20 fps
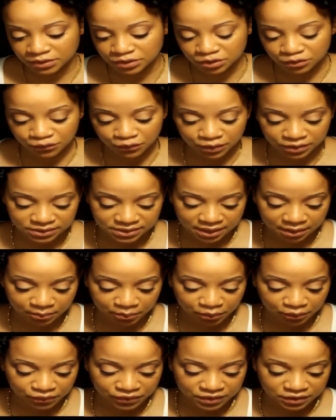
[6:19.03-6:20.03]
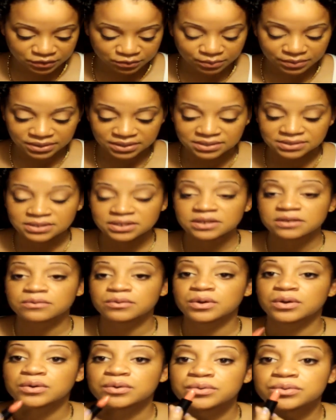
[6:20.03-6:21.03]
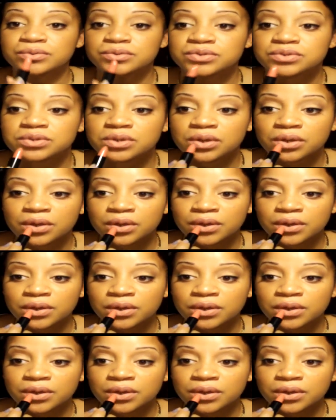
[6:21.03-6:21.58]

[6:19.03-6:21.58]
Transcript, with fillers: So for example, this one is Tea Rose,